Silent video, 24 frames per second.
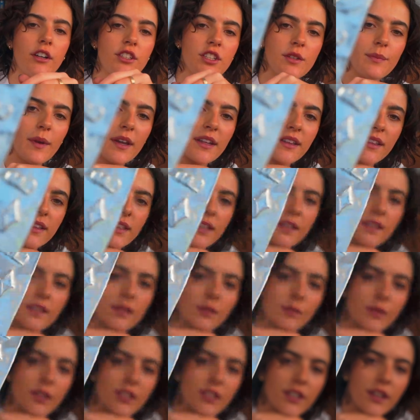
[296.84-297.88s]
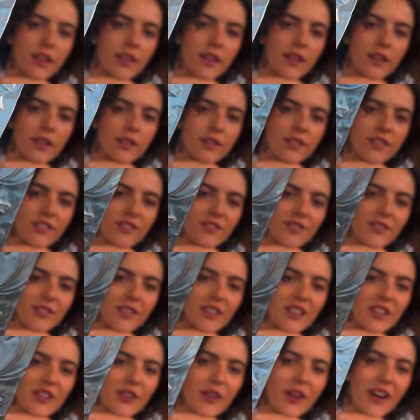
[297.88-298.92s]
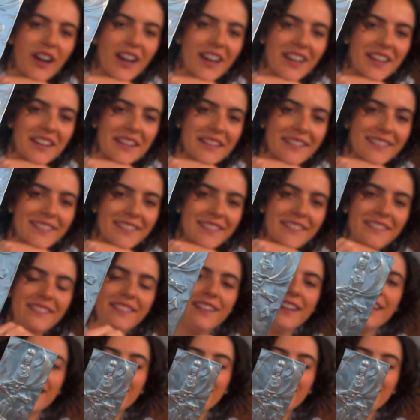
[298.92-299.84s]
actually made this, which I think is quite cool.